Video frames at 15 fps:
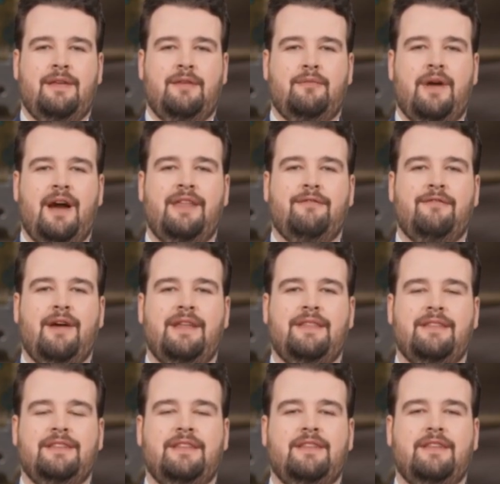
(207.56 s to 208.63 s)
Ratify
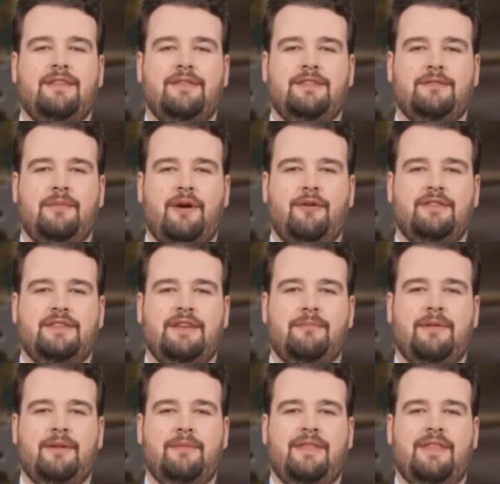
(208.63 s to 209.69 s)
decisions
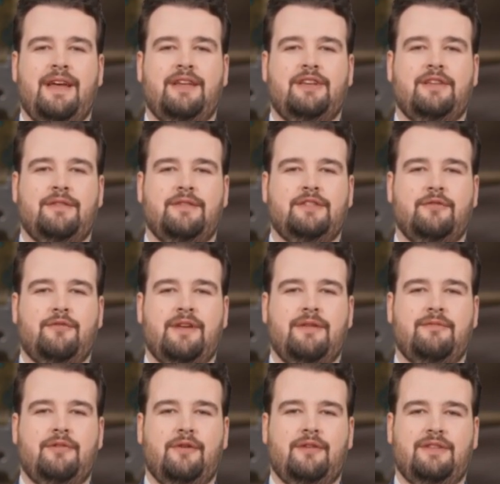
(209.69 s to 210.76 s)
post-implementation to
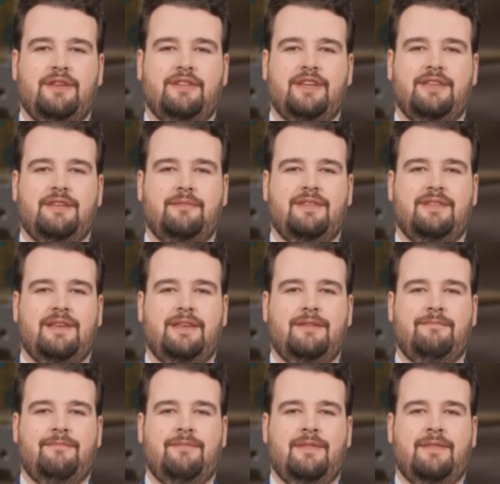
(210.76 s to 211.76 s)
reinforce legitimacy.